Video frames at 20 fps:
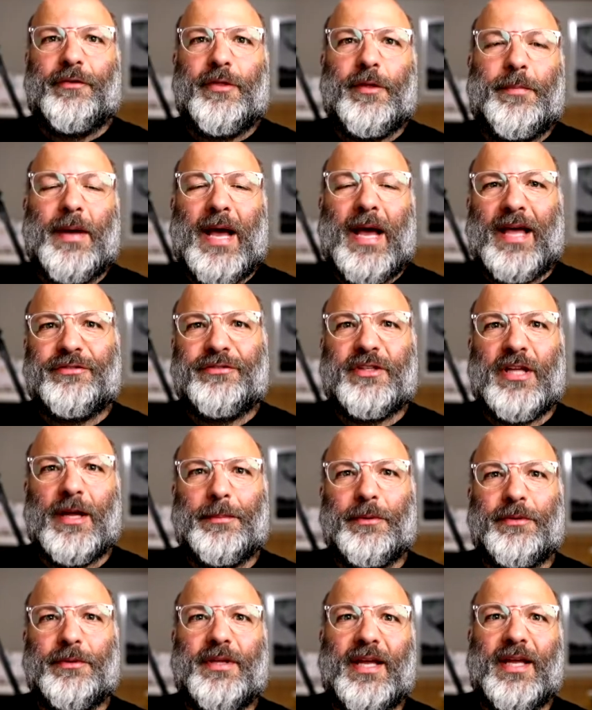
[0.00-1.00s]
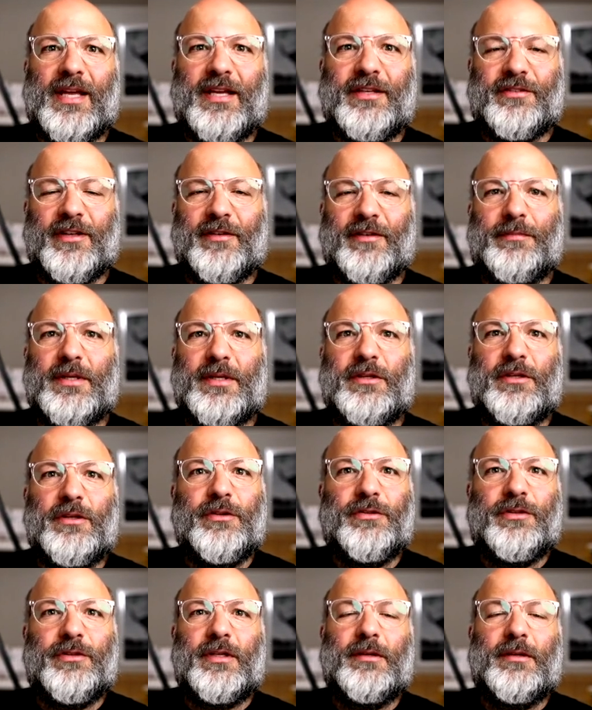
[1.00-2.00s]
the past couple days, I've been
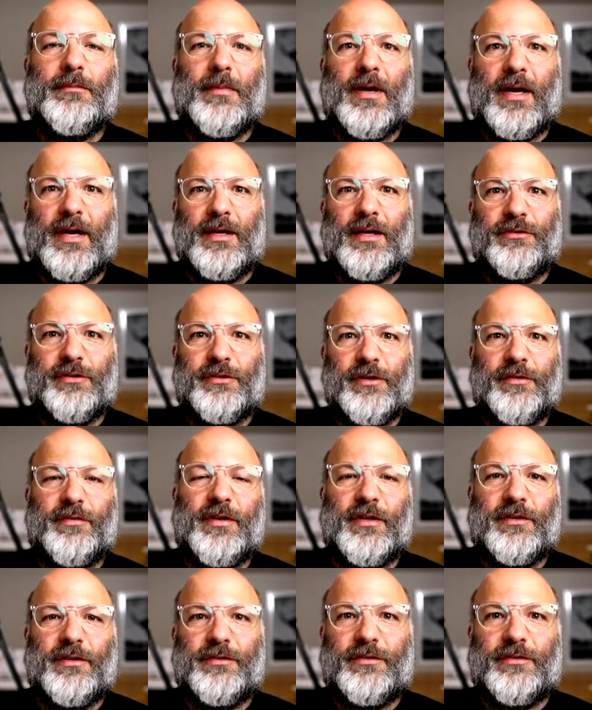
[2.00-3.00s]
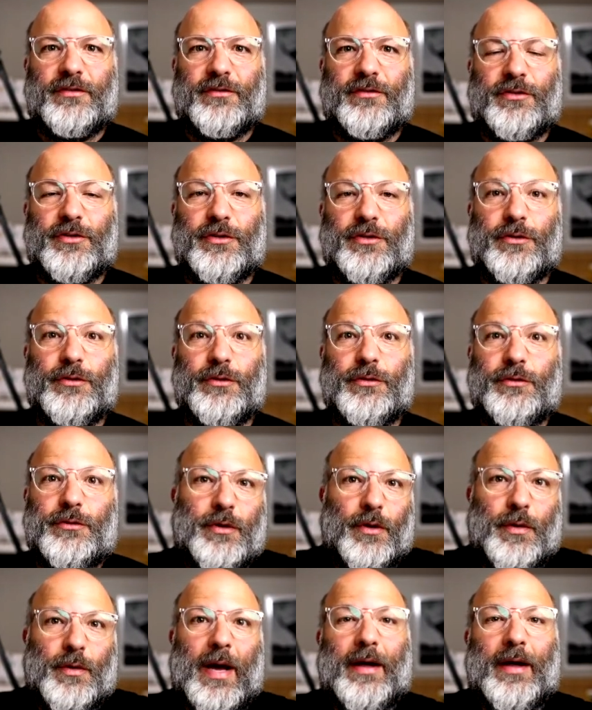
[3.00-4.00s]
using my service to
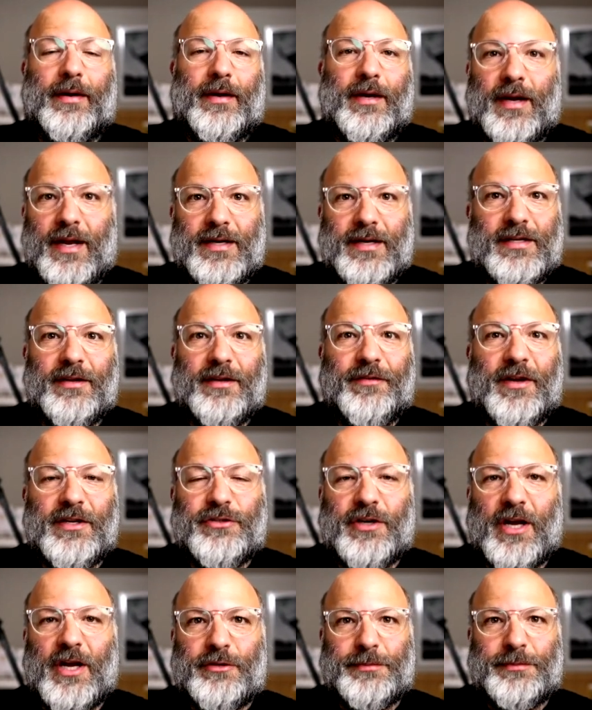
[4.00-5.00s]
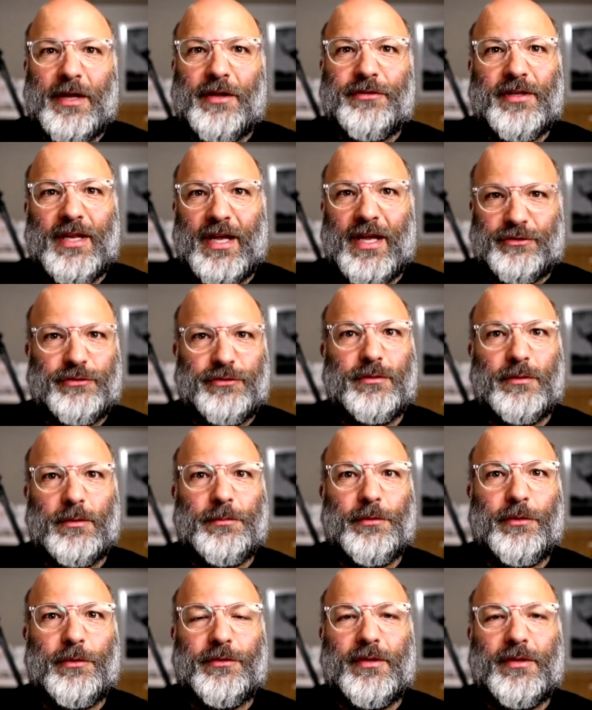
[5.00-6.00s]
go out and identify trash piles and actually
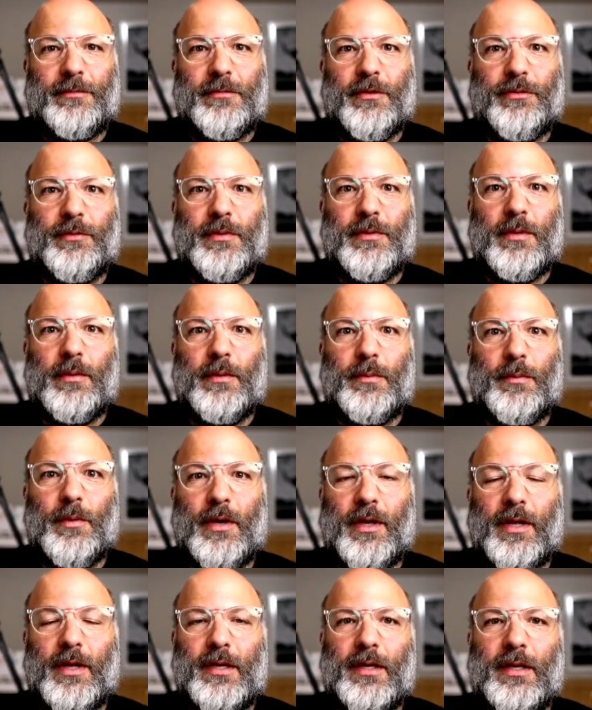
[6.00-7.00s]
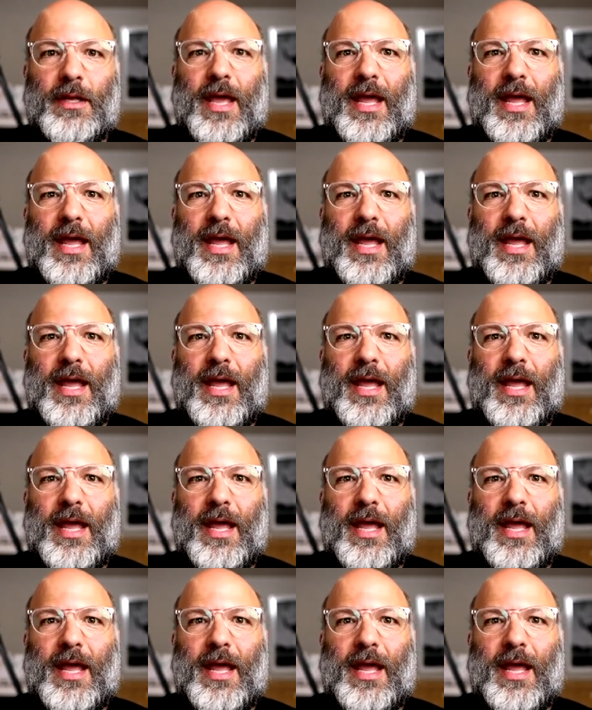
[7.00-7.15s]
report them to 311.